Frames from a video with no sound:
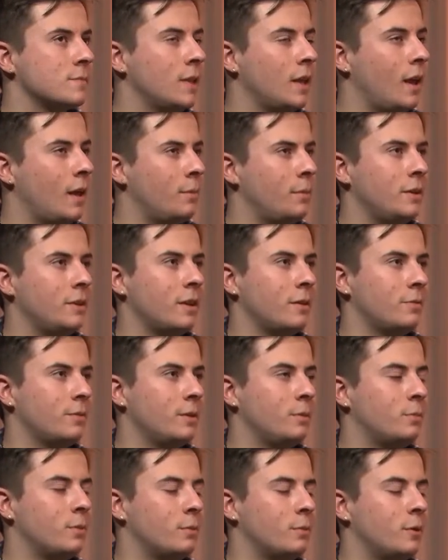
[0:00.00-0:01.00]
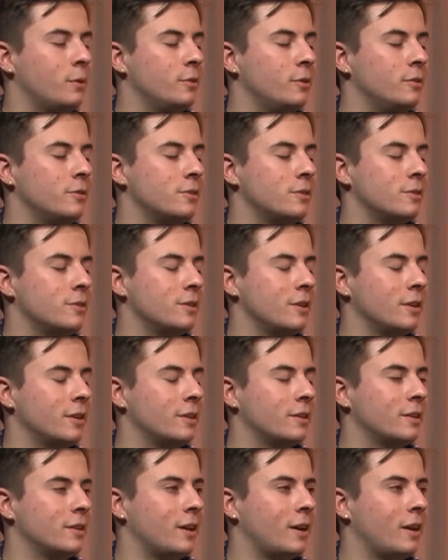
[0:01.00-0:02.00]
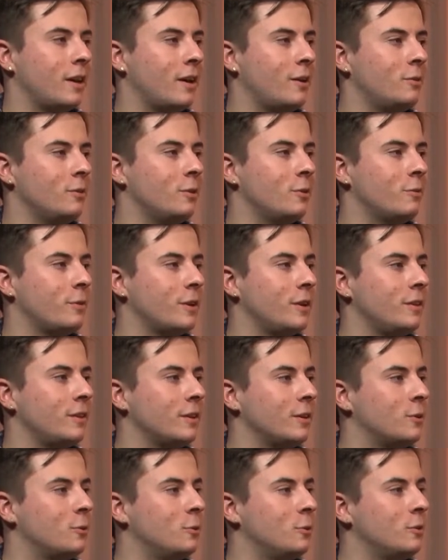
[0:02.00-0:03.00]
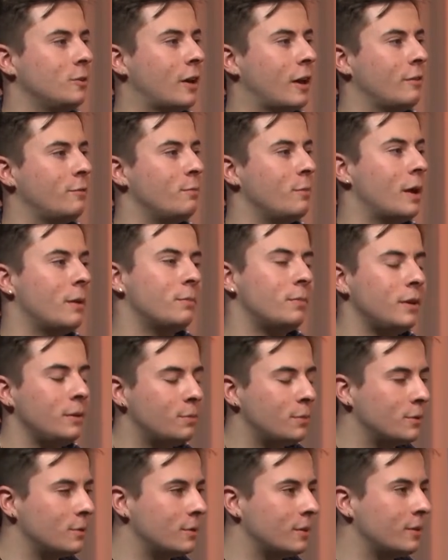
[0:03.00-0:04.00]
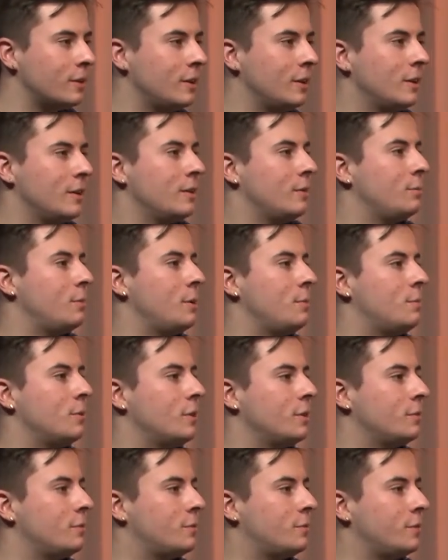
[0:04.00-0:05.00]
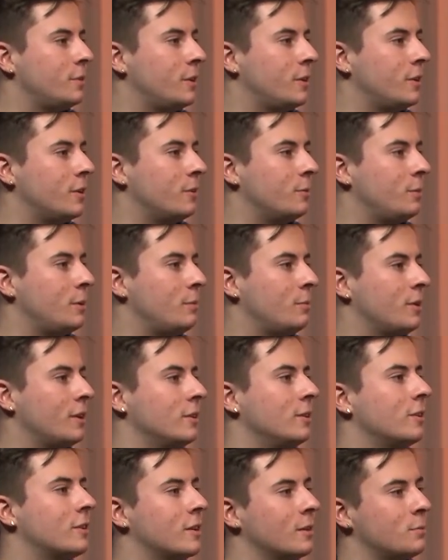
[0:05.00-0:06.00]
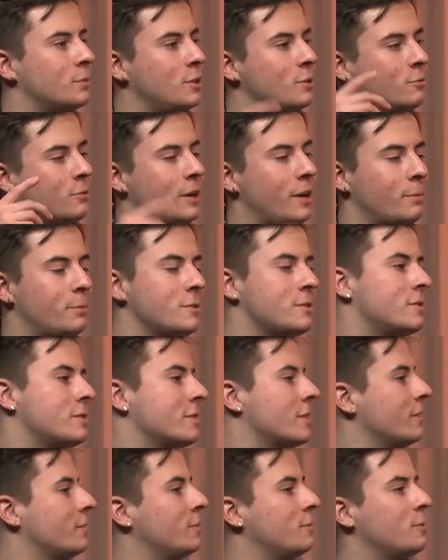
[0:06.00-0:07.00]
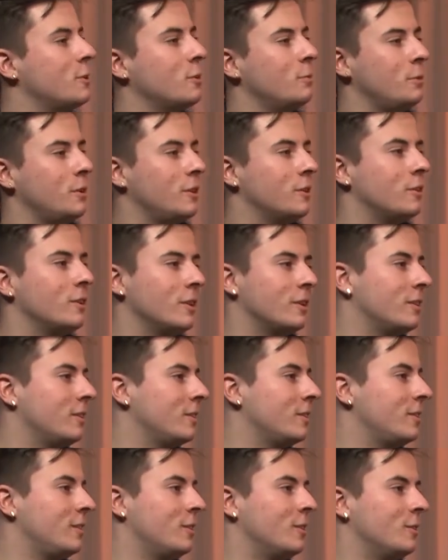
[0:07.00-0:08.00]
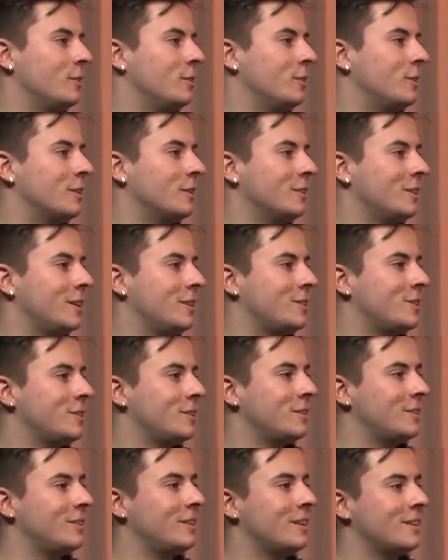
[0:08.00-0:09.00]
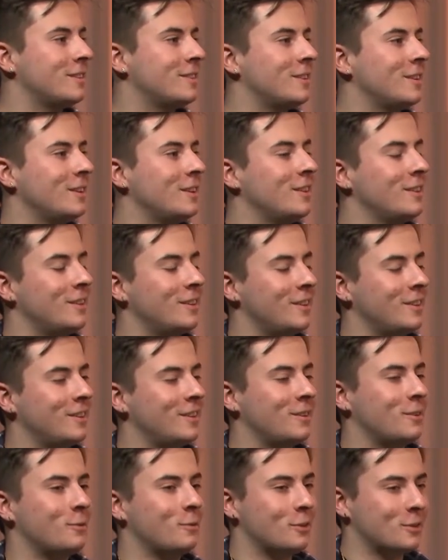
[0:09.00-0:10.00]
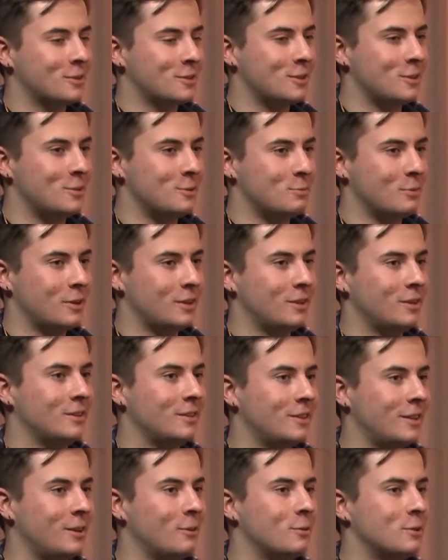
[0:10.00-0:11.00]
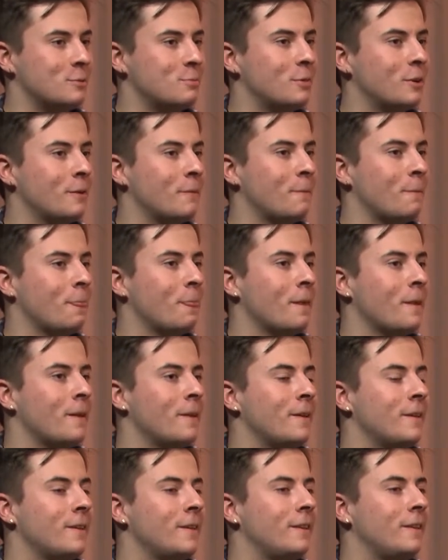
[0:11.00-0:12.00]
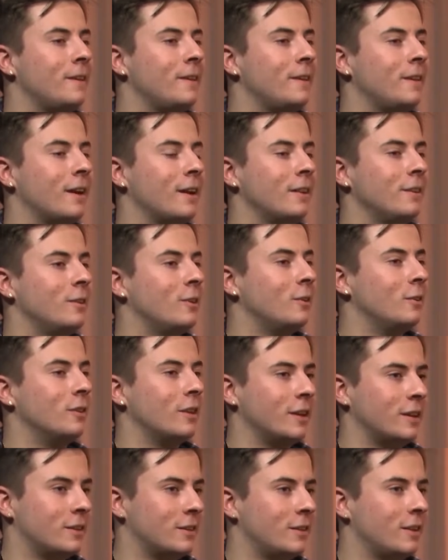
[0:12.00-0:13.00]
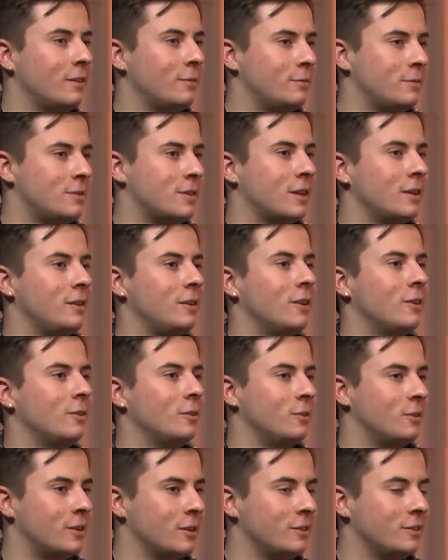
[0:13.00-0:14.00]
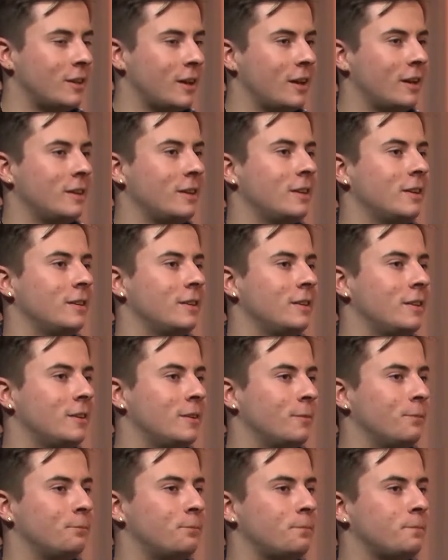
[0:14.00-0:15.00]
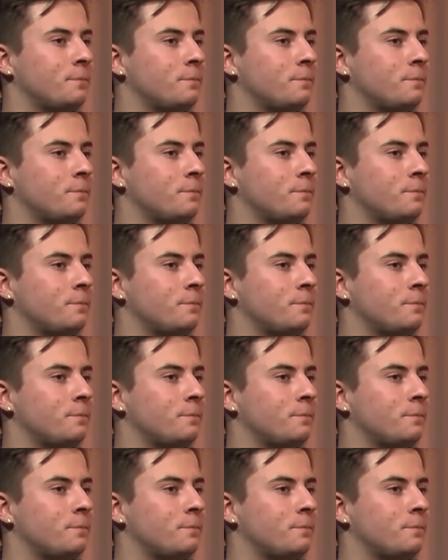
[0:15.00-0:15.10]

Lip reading: I mean, definitely promoters are I don't know if anything cool. I've met people have, people I look up to, rappers and stuff, have told me, you killed that shit, and that, and excuse my language, but yeah, they've said, you killed that, and